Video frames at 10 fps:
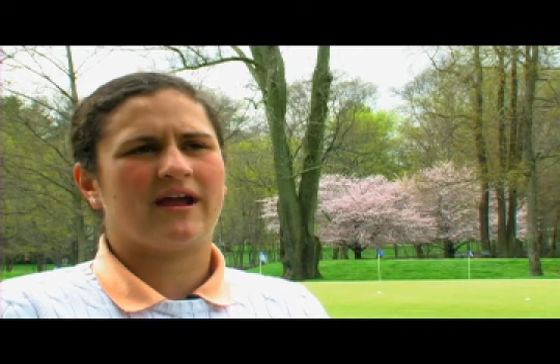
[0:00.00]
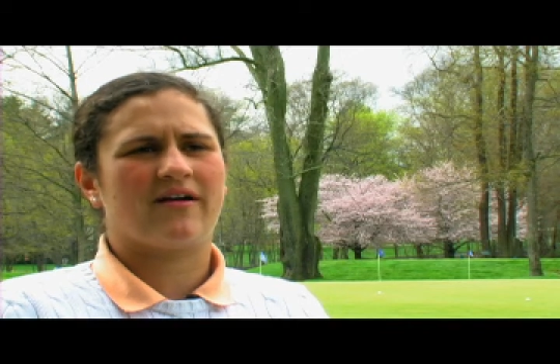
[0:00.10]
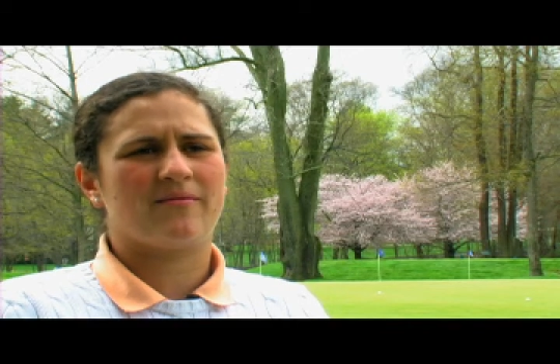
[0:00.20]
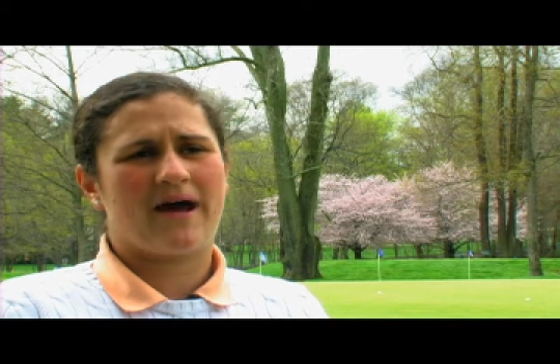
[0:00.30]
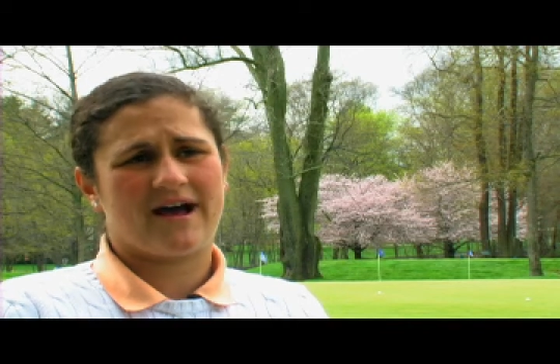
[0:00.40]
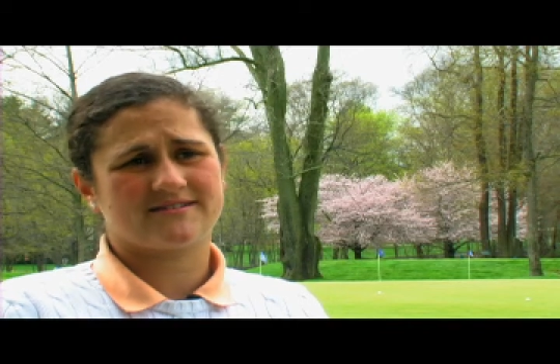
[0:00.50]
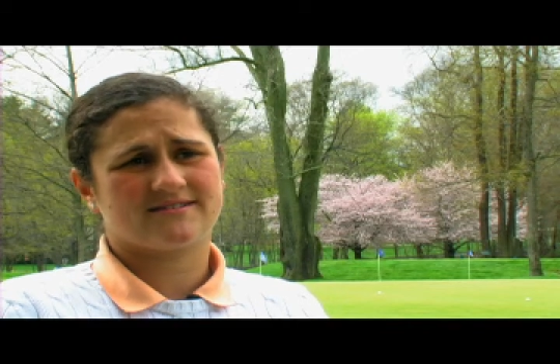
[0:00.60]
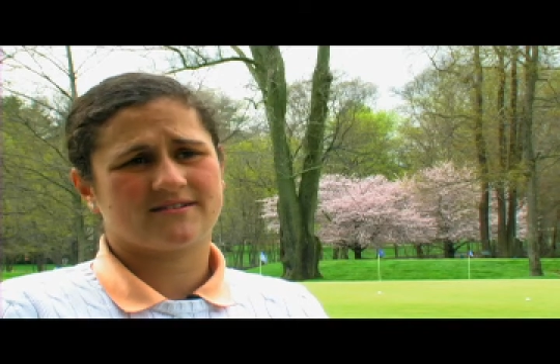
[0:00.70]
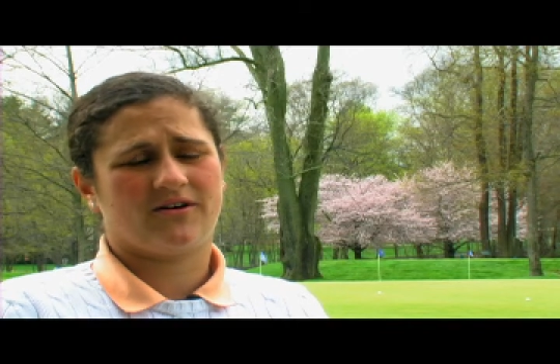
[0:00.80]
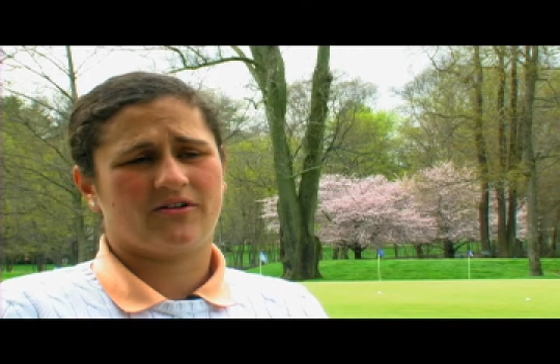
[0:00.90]
Gary
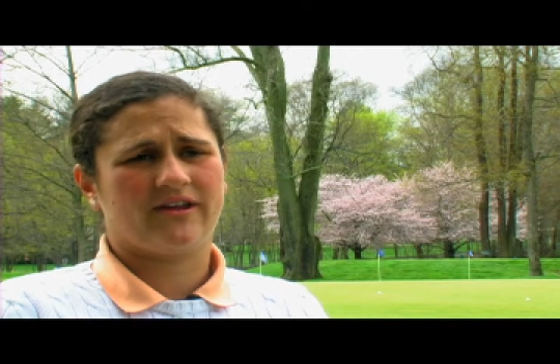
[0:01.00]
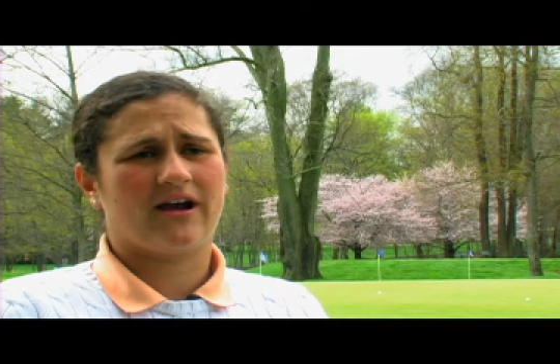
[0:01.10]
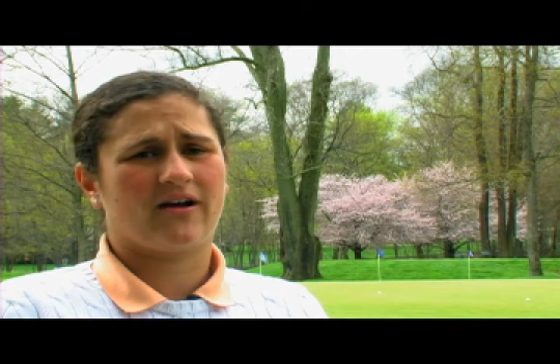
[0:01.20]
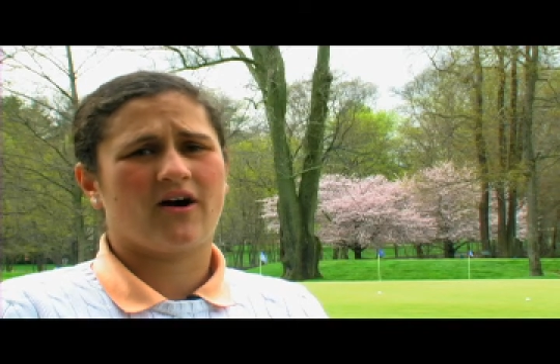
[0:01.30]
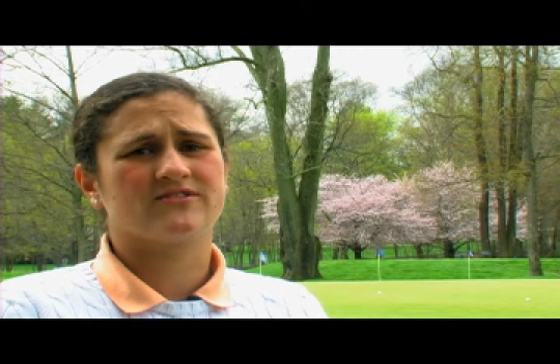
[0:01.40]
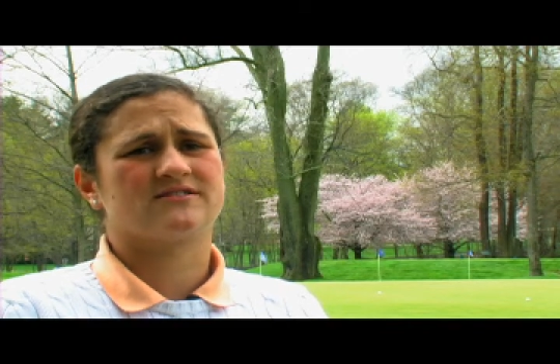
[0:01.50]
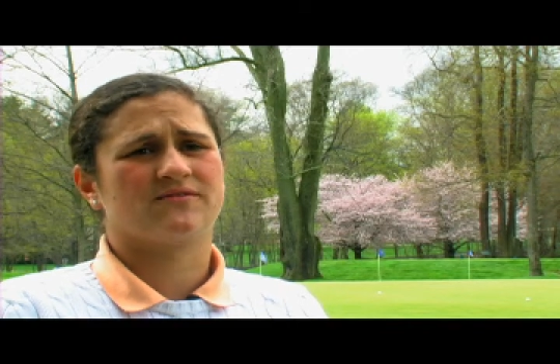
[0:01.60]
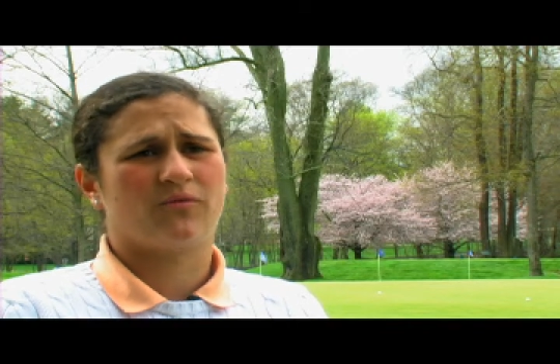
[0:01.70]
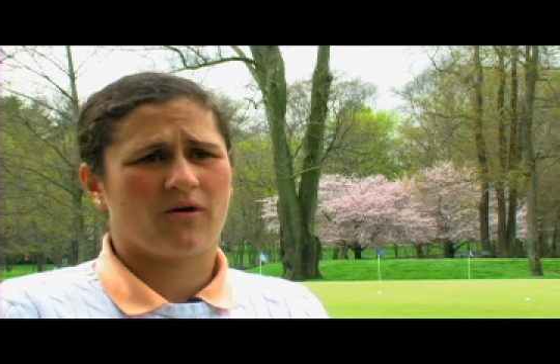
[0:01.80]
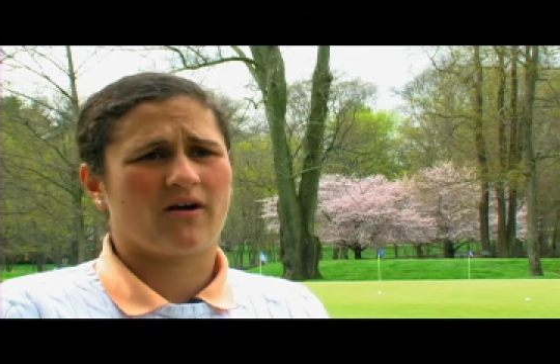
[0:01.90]
Bass, called Causes
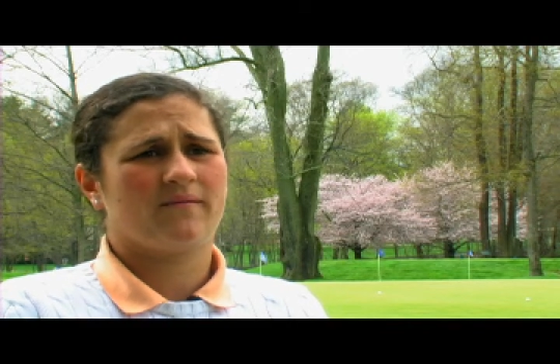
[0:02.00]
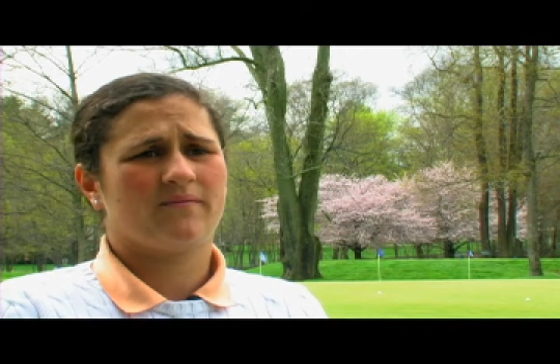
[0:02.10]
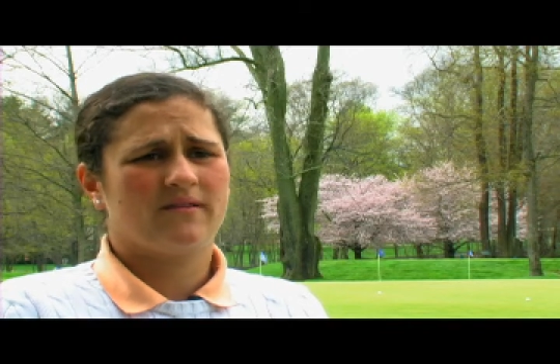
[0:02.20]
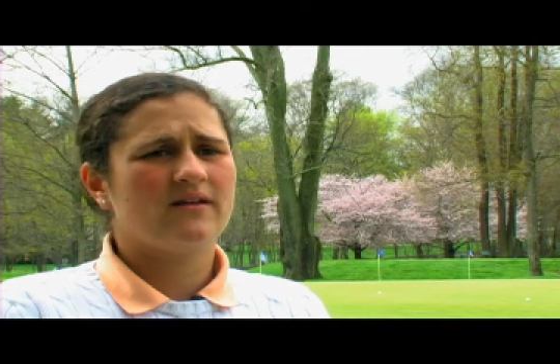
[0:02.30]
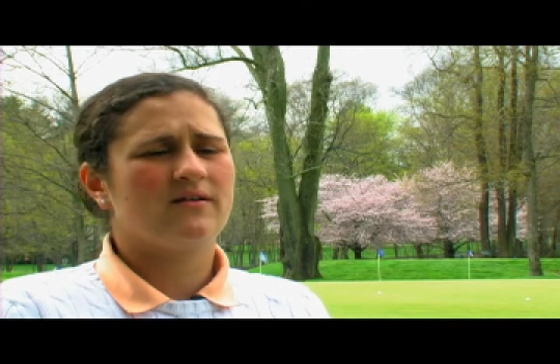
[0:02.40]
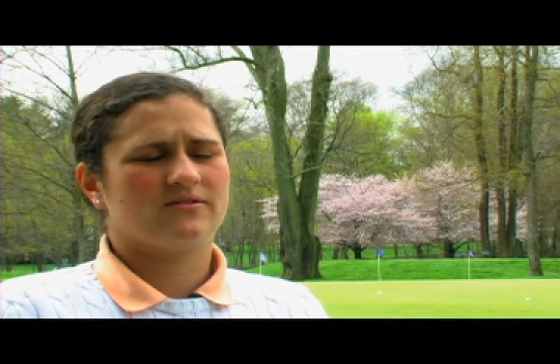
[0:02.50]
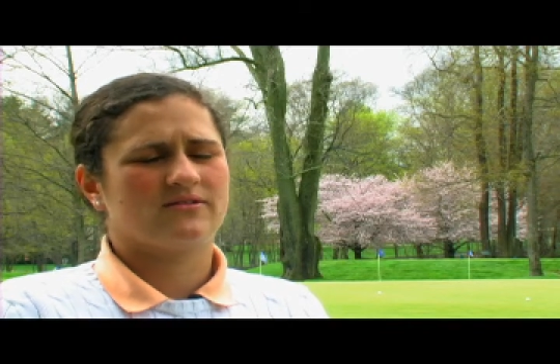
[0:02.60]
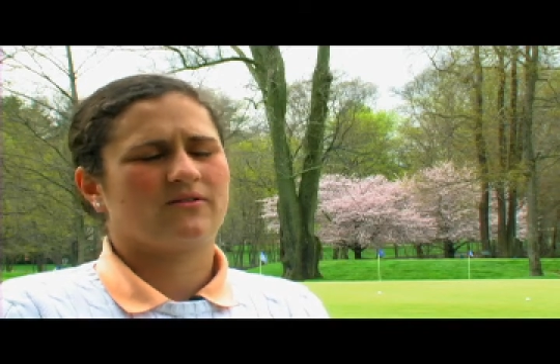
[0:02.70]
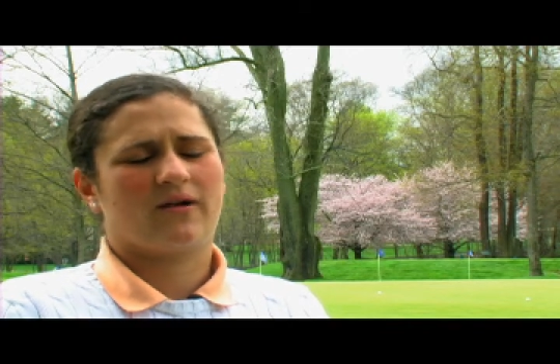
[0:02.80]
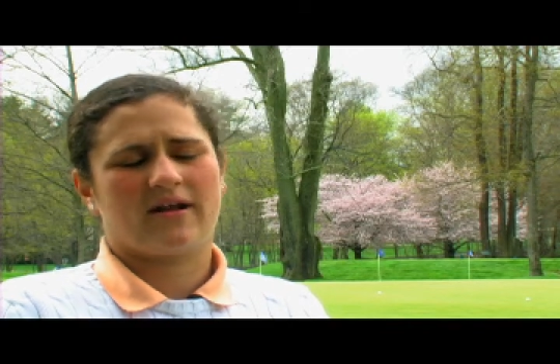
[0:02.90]
of War. It
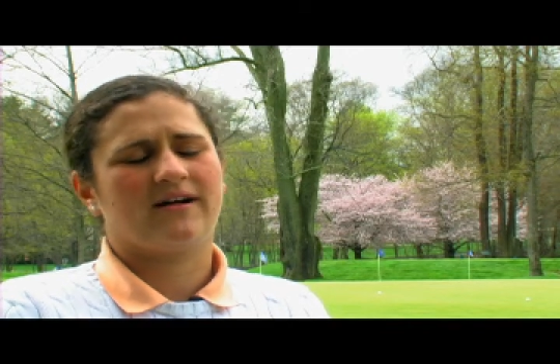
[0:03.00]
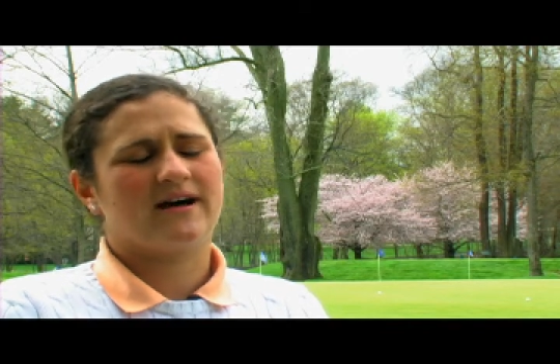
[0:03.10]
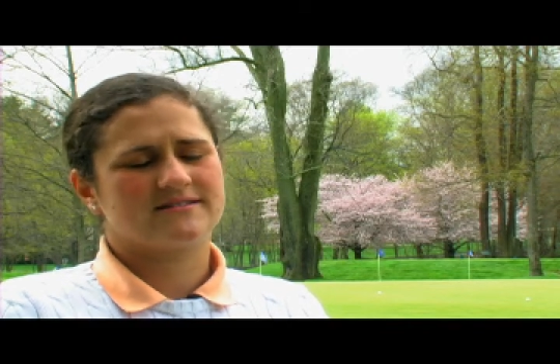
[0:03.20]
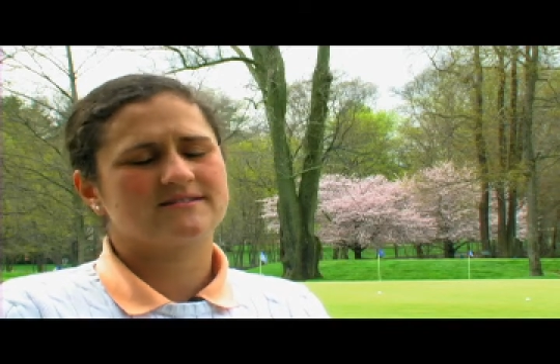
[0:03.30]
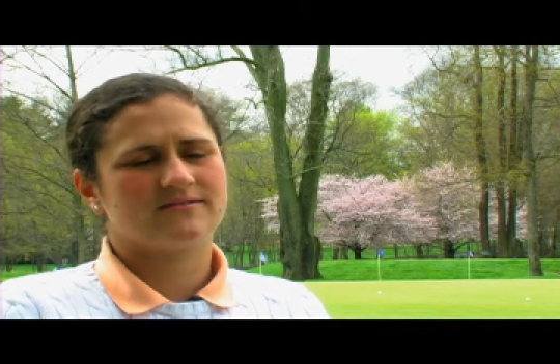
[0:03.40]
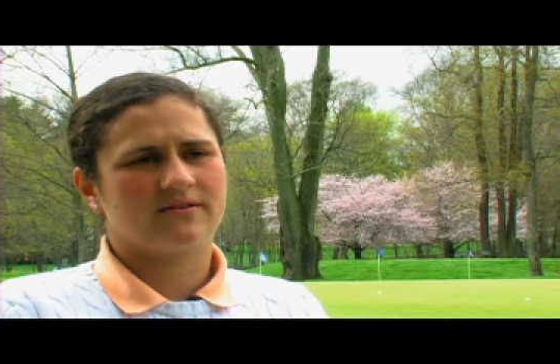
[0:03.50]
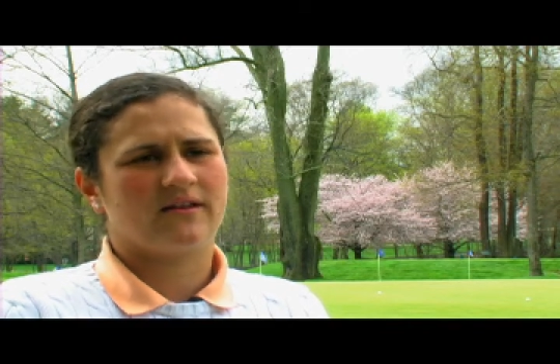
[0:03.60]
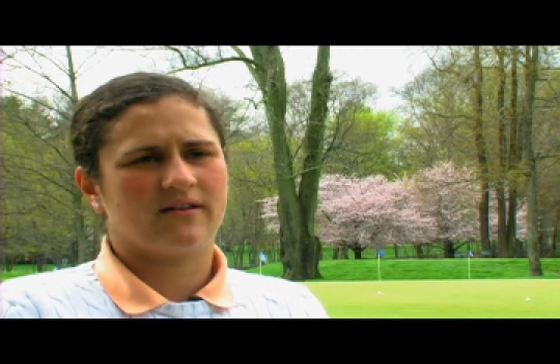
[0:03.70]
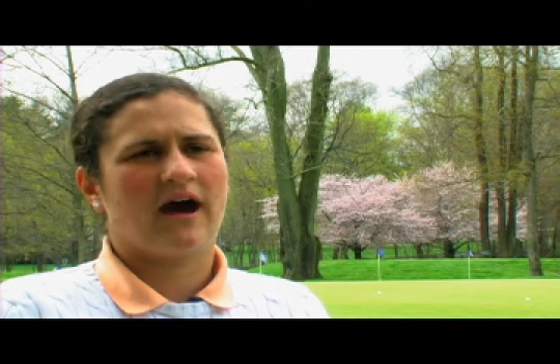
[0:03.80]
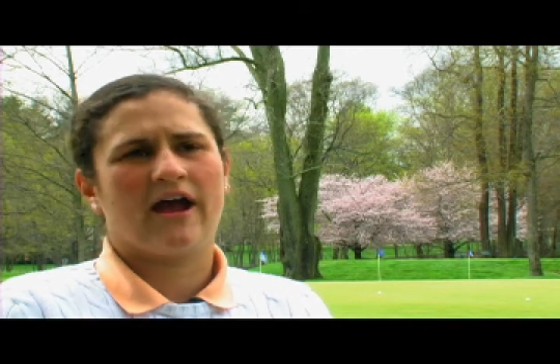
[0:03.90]
was a great class
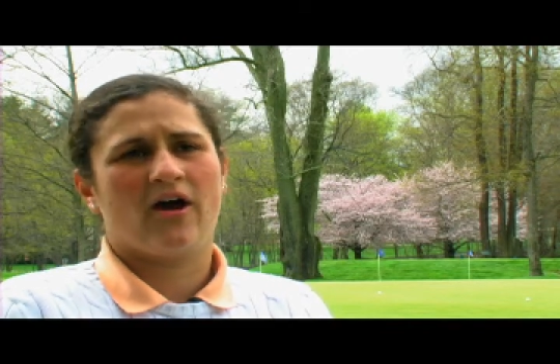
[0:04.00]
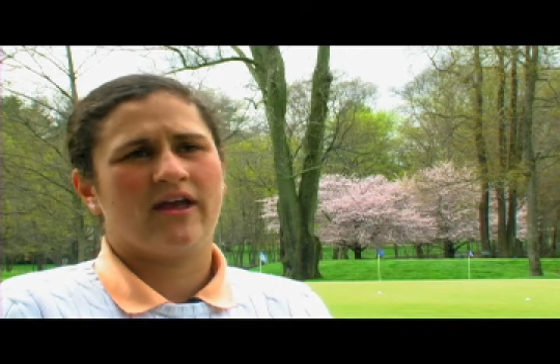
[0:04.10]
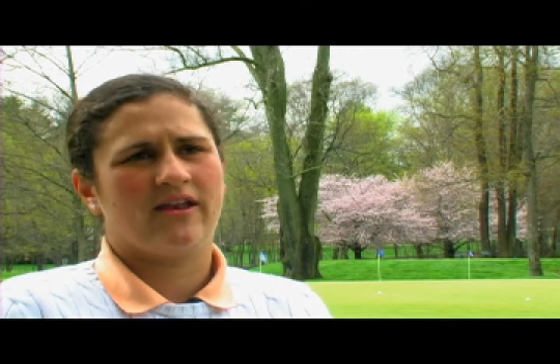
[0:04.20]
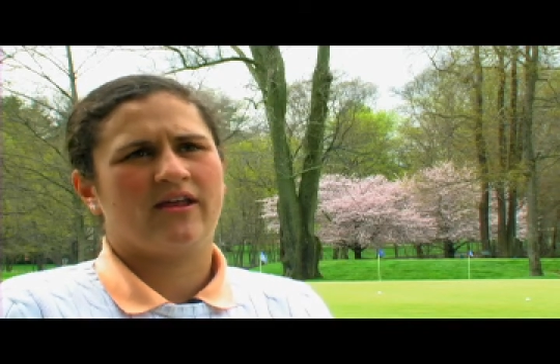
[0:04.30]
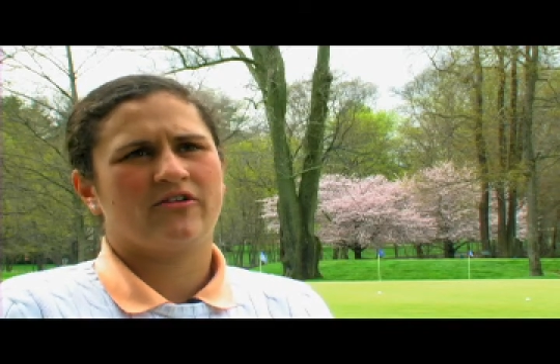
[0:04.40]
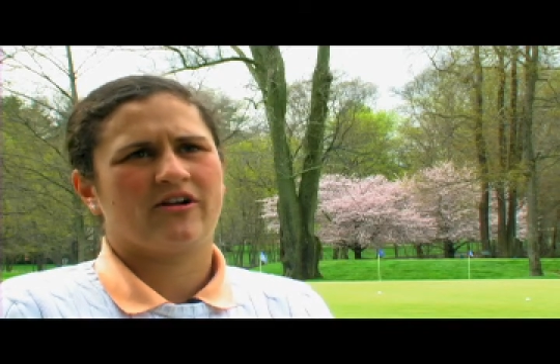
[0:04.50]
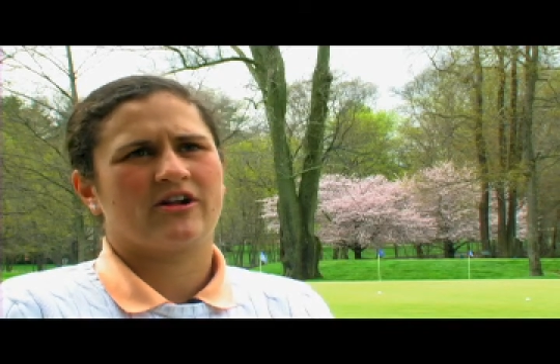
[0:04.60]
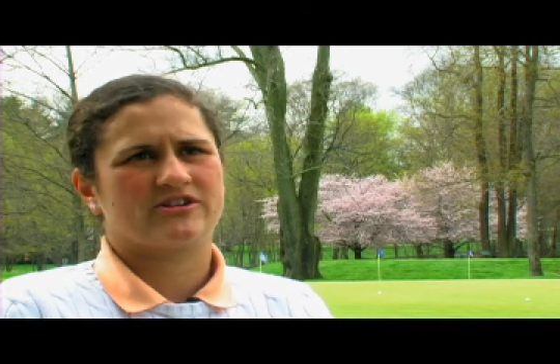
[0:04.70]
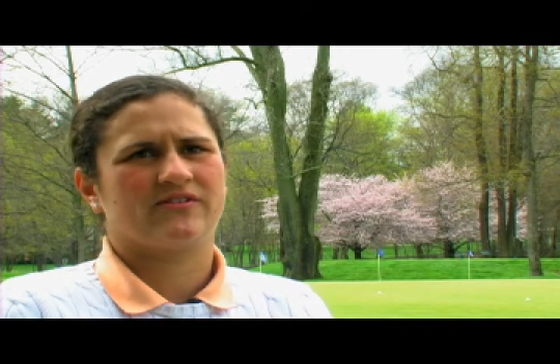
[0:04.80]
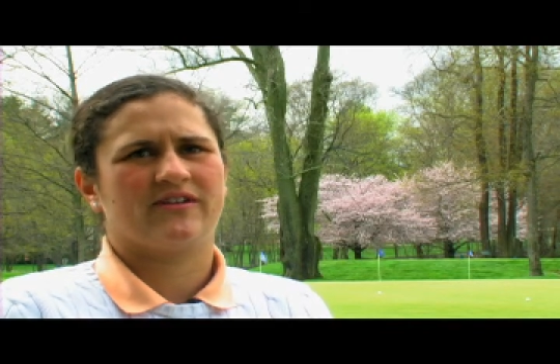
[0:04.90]
in
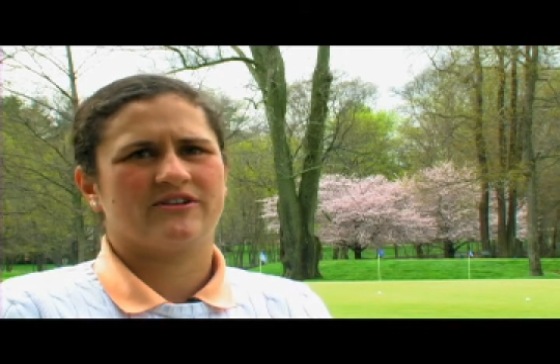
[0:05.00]
international